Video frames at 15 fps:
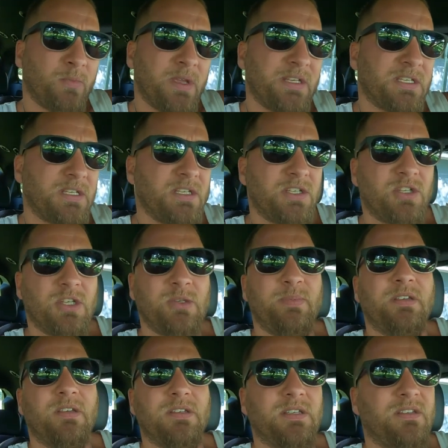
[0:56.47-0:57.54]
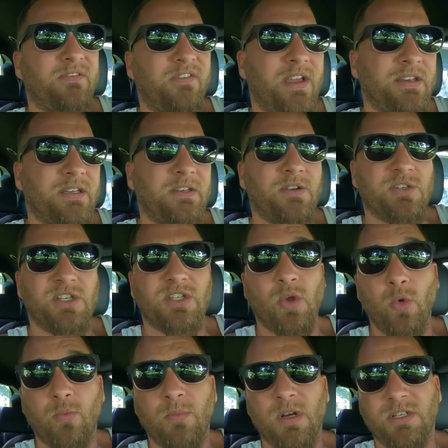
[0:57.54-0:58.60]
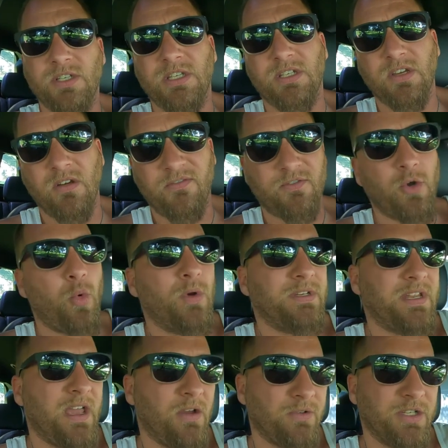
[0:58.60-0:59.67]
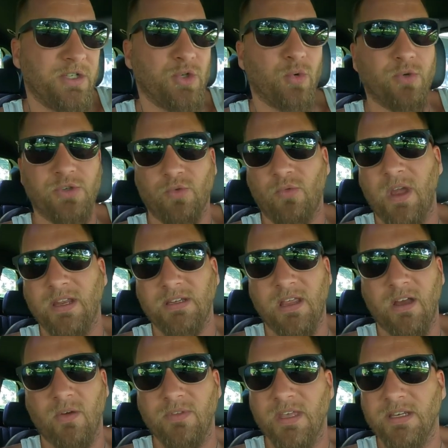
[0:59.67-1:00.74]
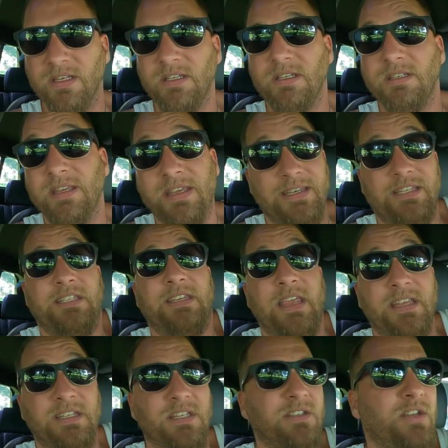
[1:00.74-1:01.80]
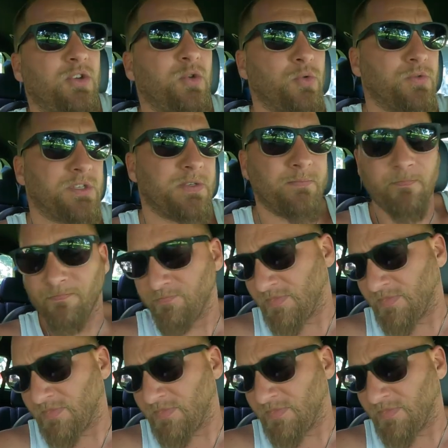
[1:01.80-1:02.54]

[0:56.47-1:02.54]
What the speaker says: makes sense just because of the fact that there's so much stuff going down in Georgia right now that it stays in the news.